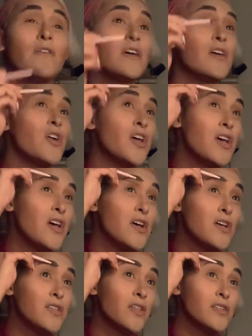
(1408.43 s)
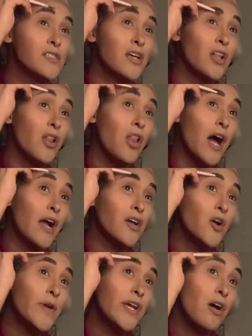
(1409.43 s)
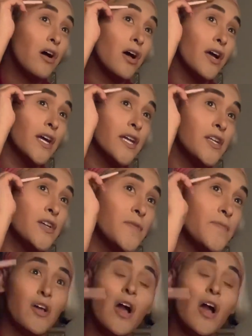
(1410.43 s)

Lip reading: So there's just a lot going on.